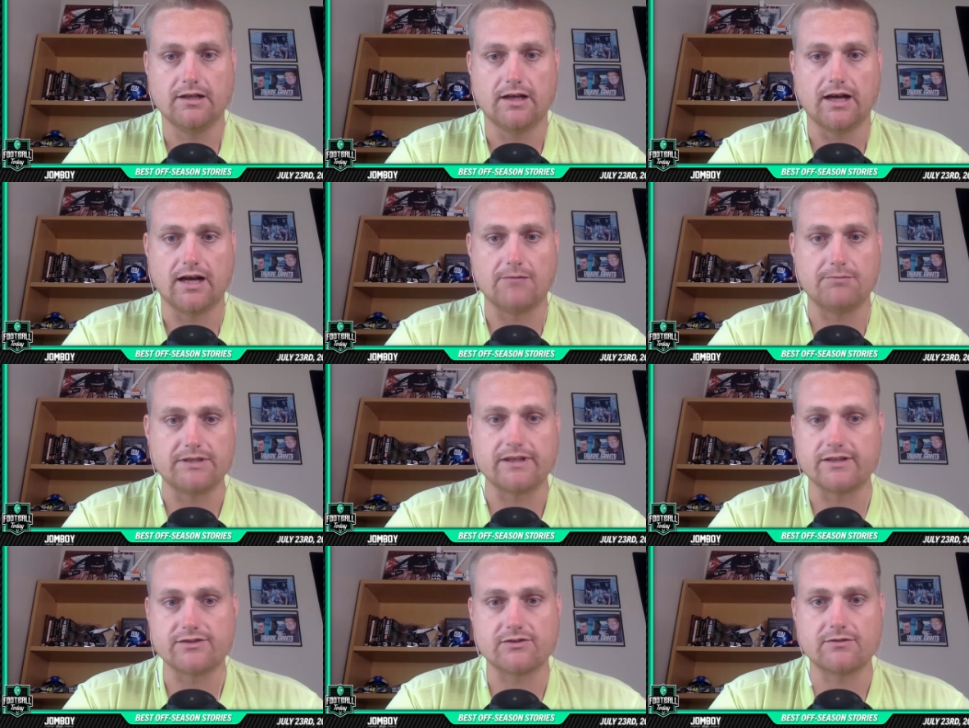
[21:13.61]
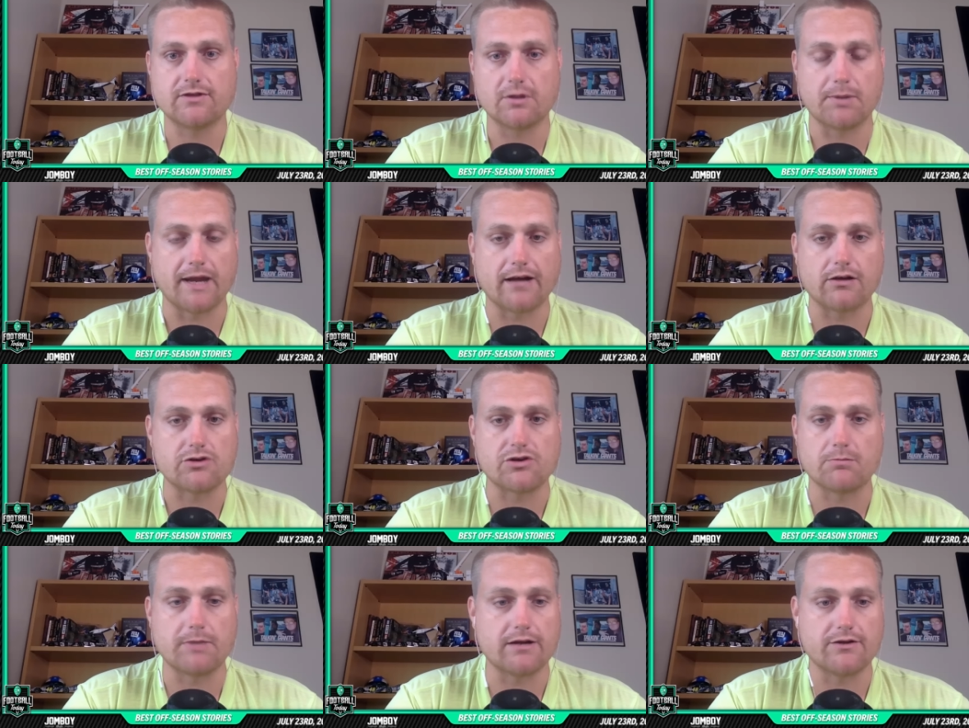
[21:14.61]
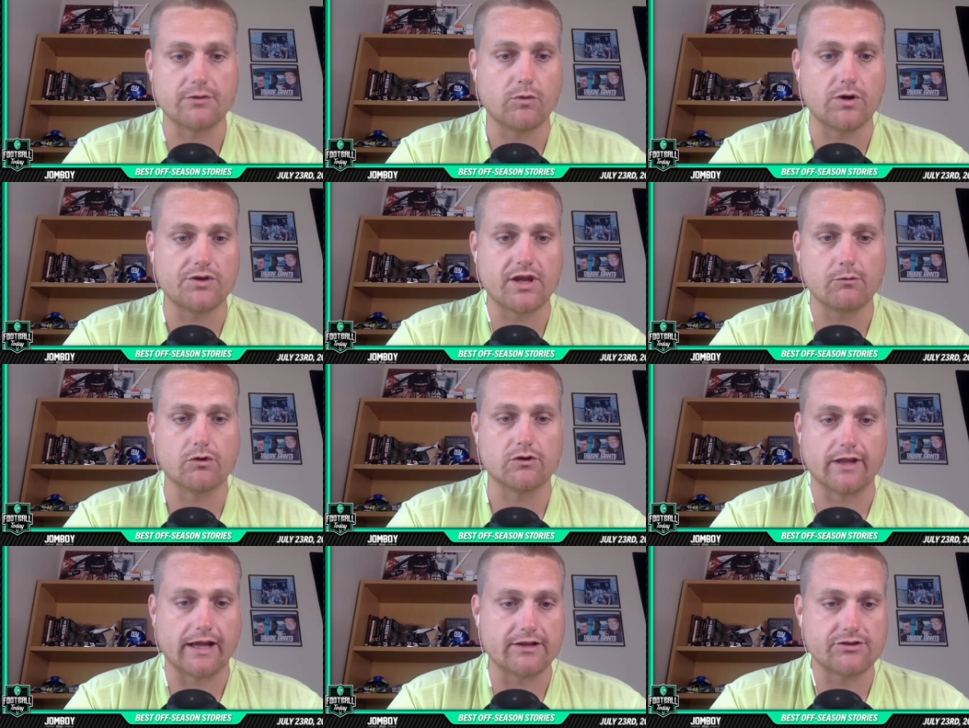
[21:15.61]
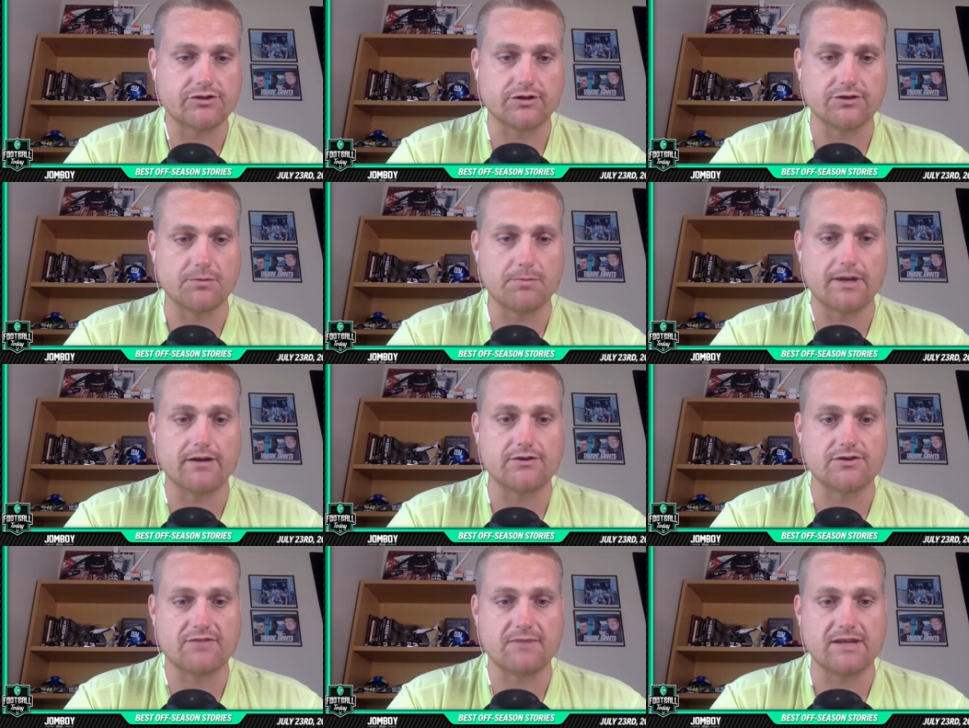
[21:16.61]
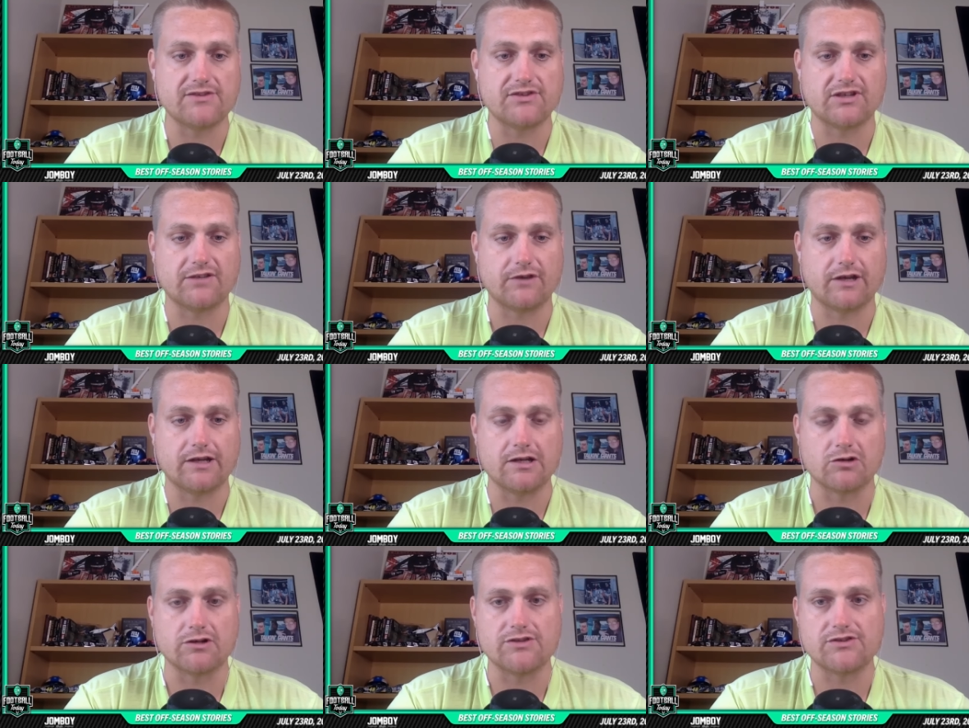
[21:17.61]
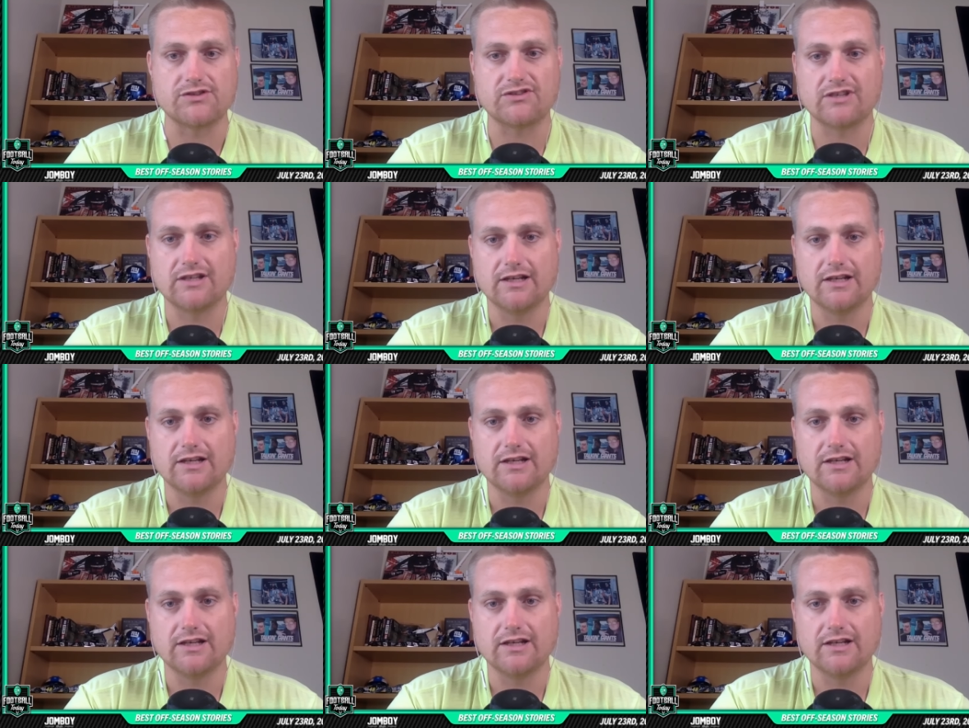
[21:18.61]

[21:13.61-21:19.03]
Uh, because the Packers are better than what they were last year. The Bears have made significant increases,